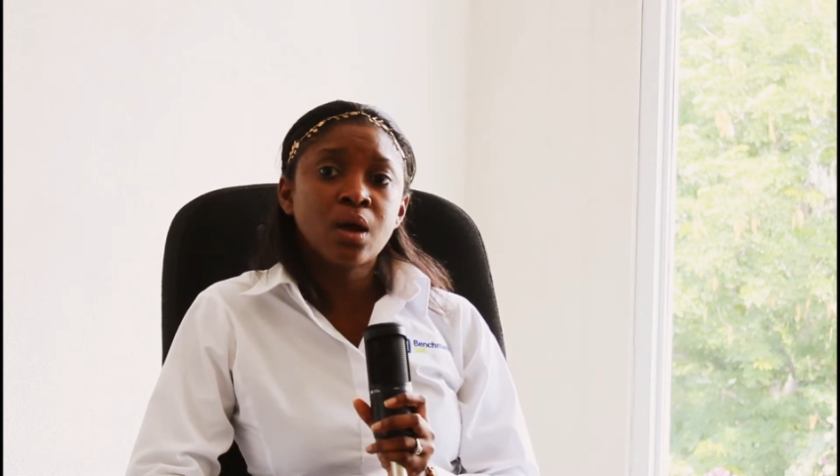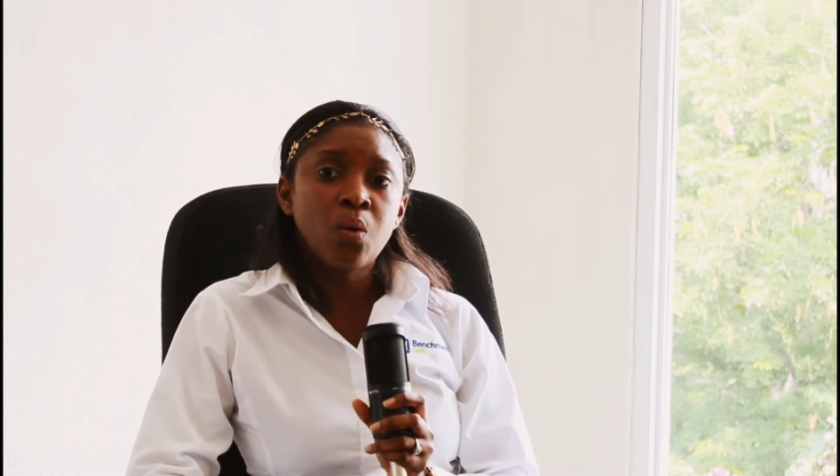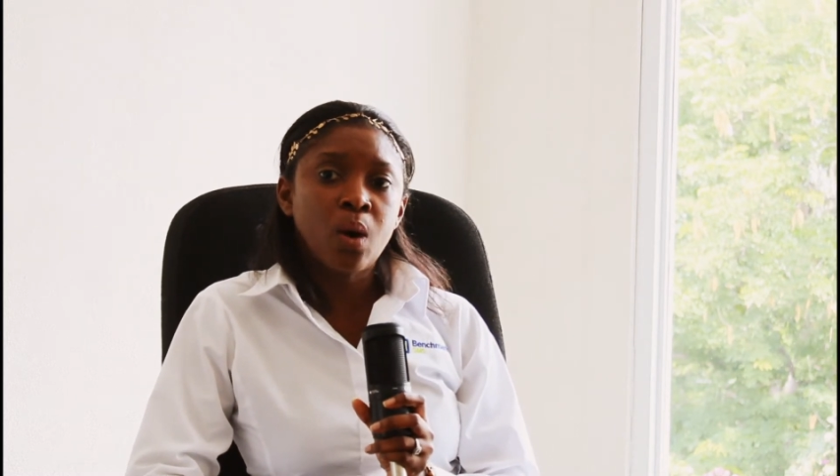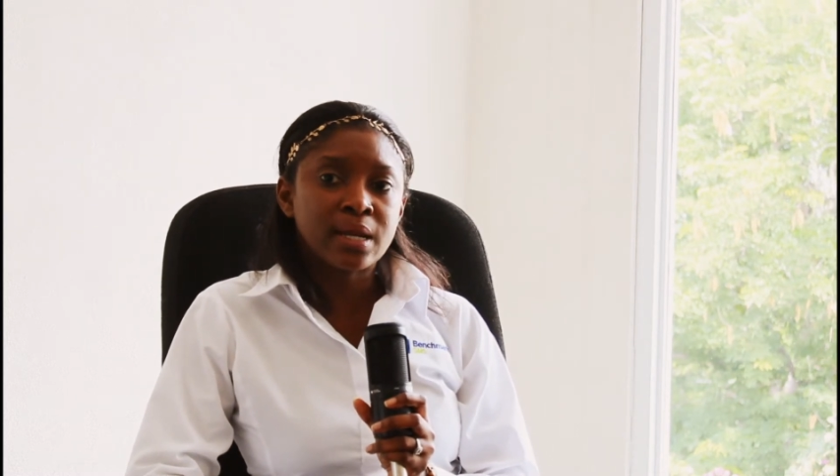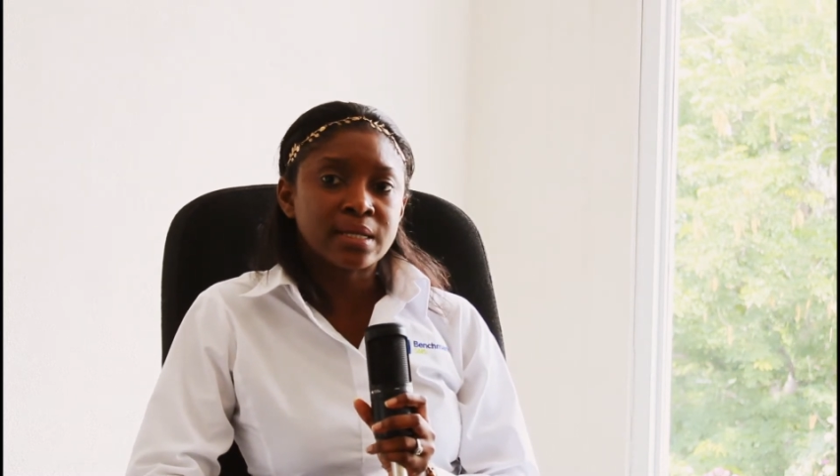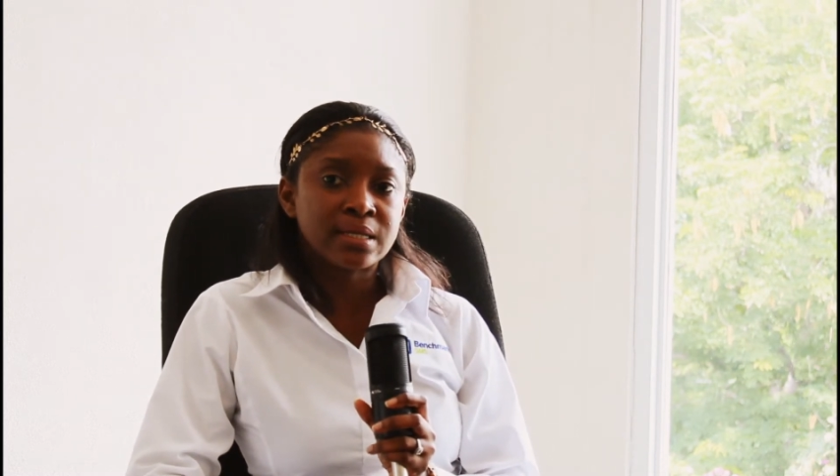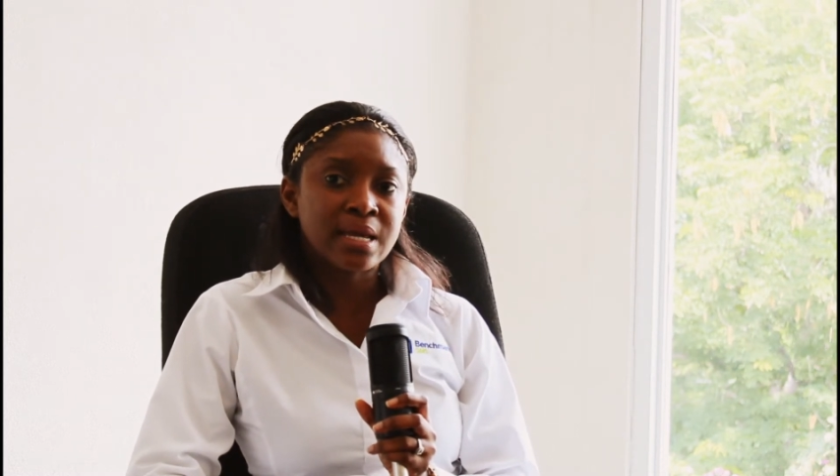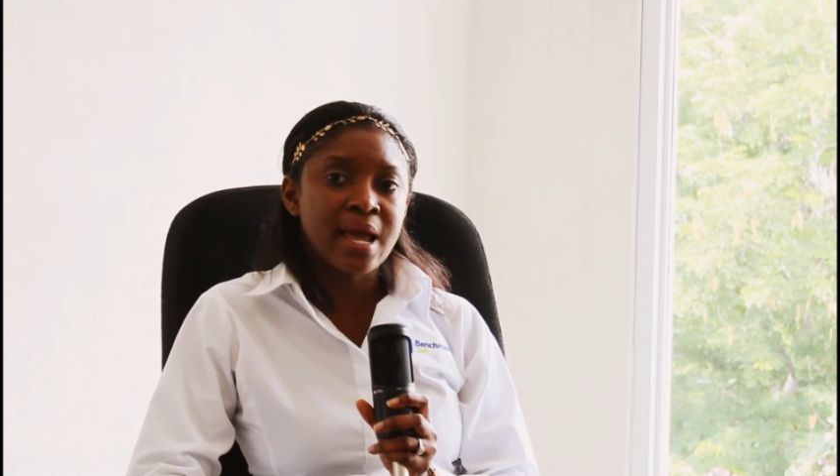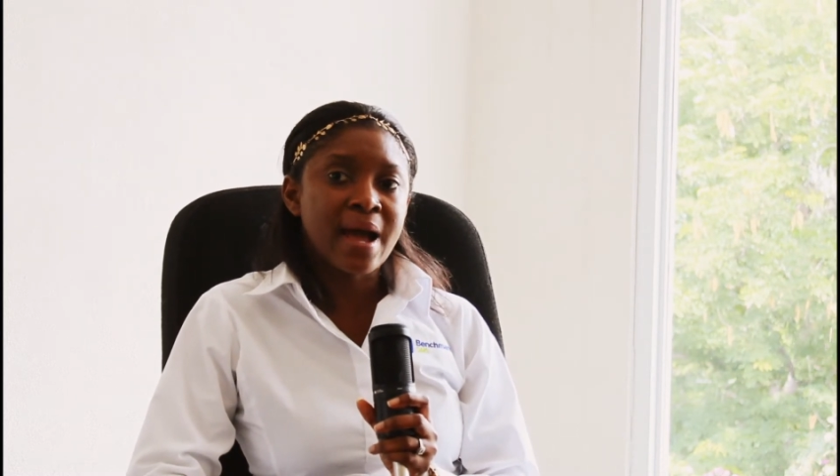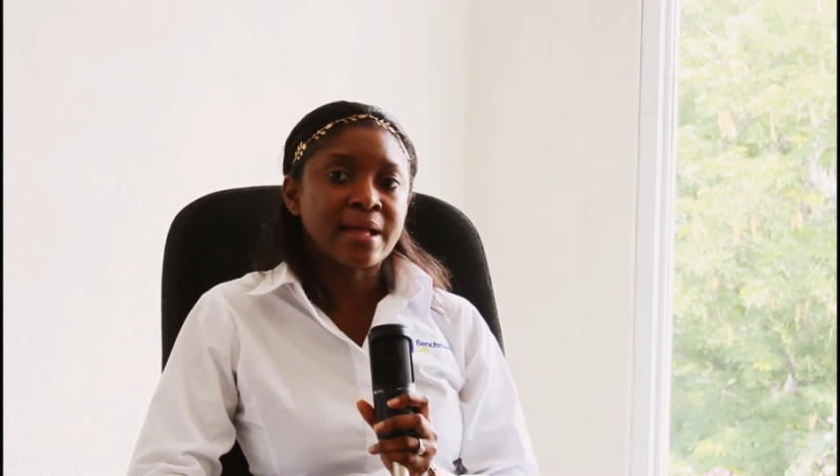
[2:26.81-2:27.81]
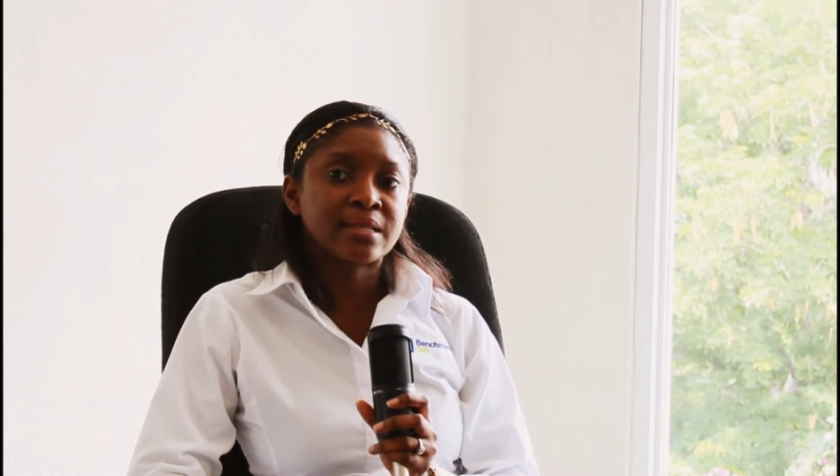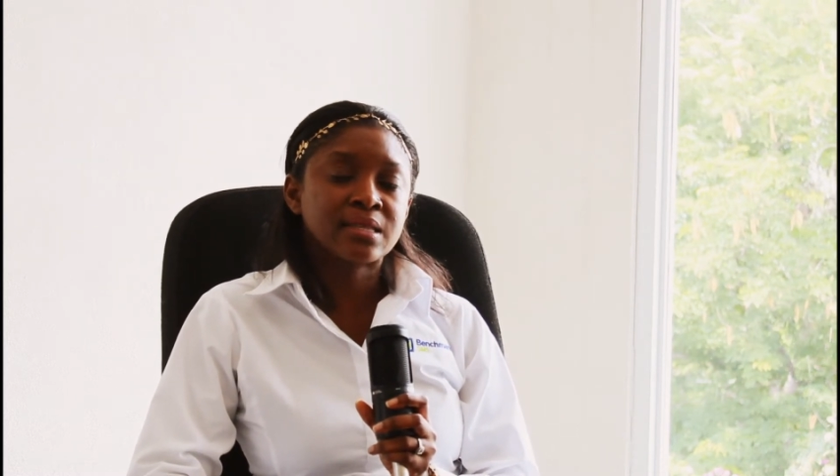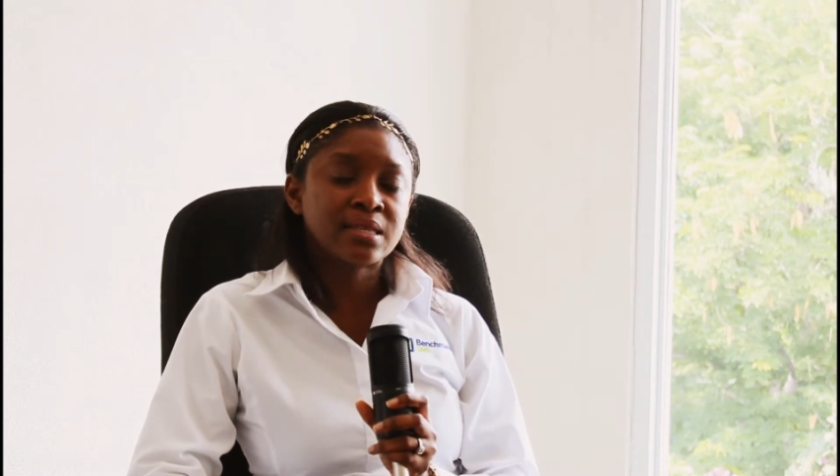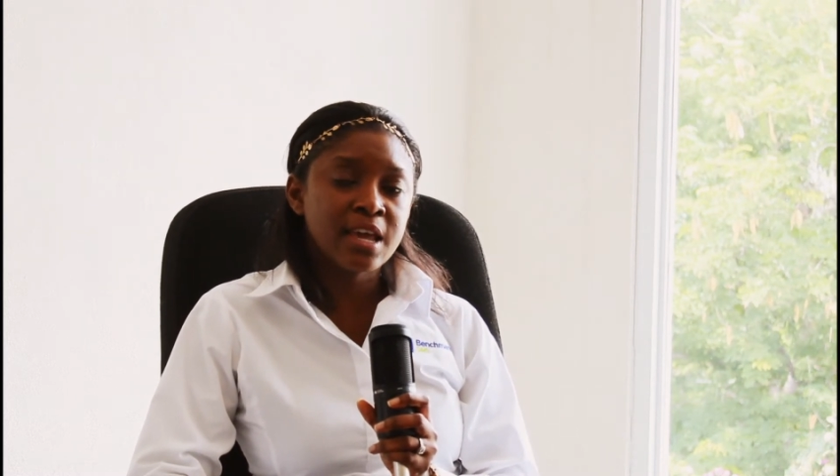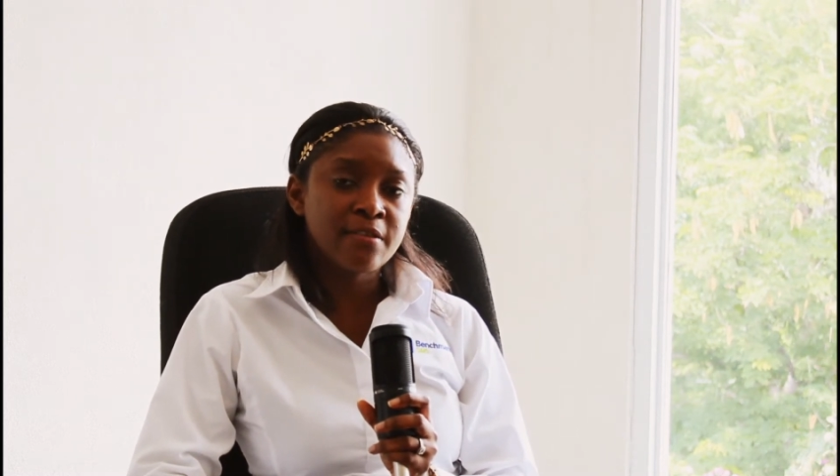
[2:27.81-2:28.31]
quality and
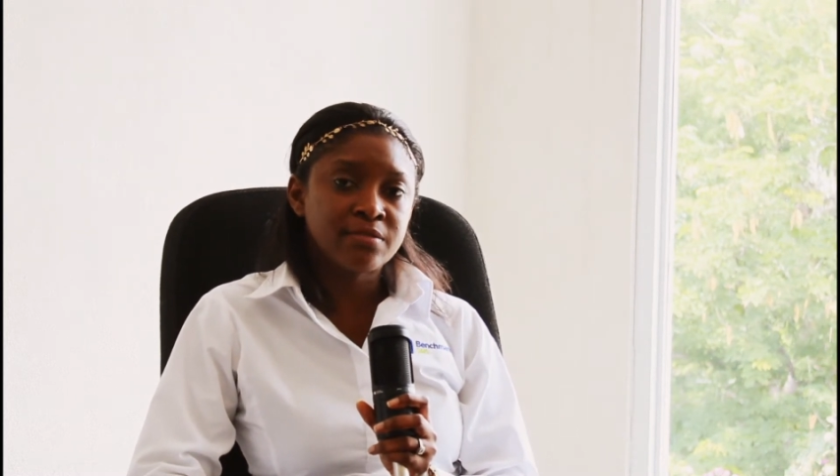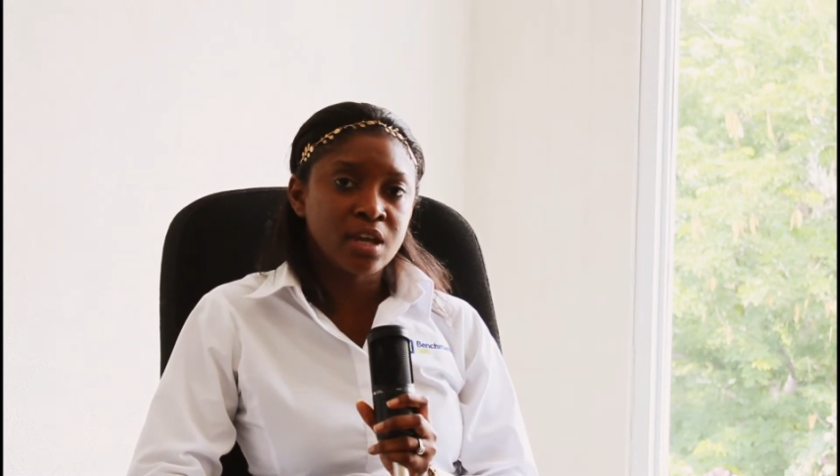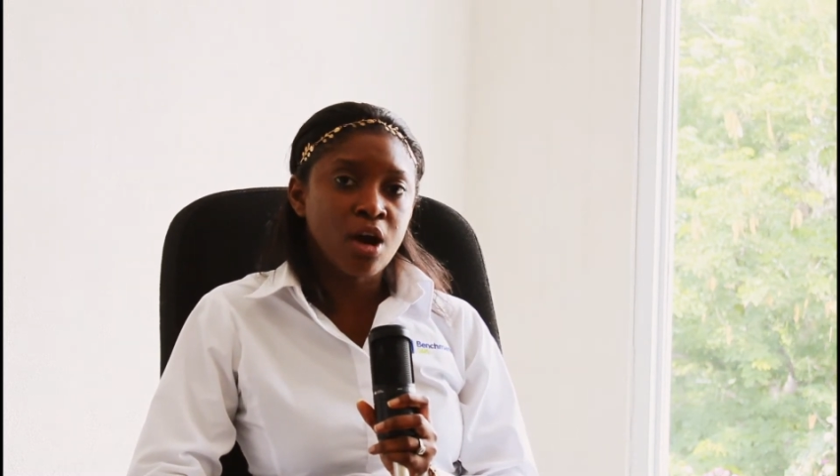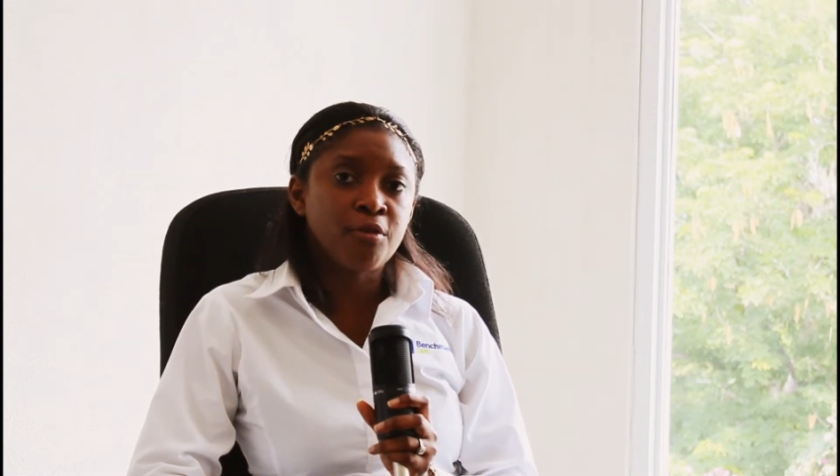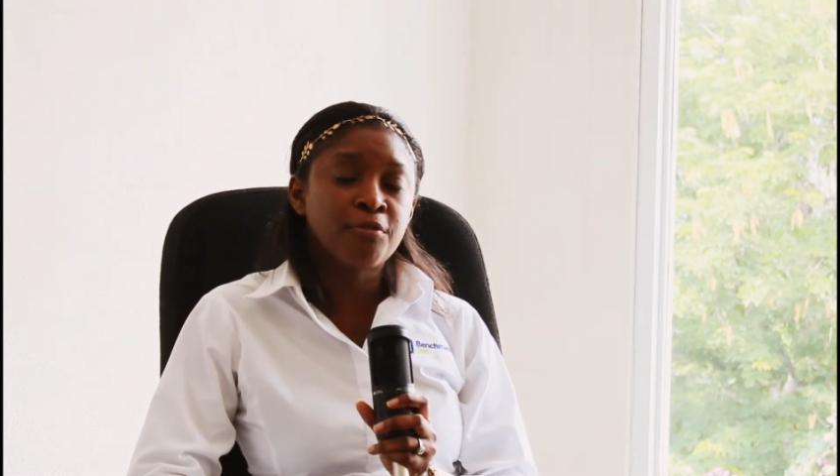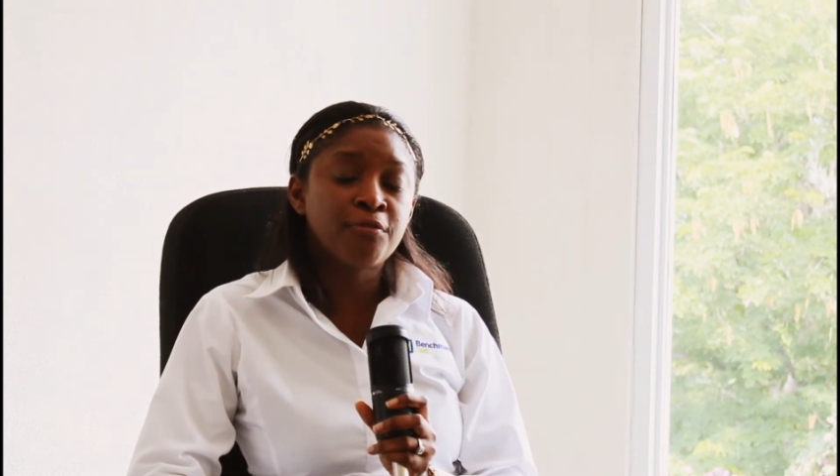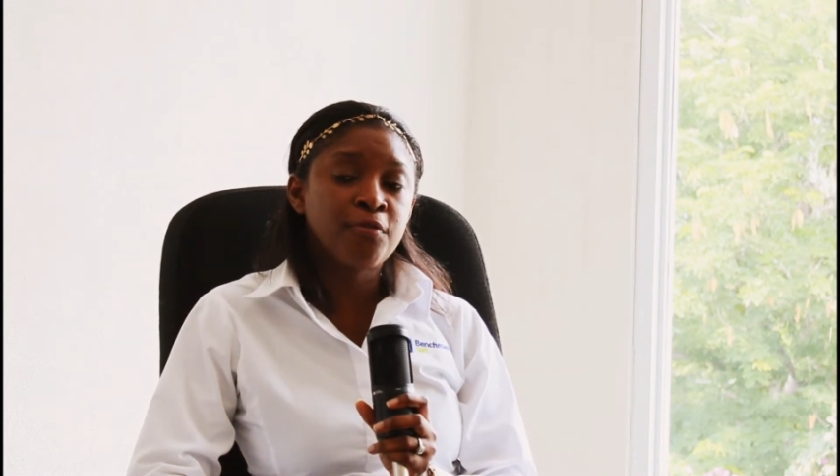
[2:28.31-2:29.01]
safety of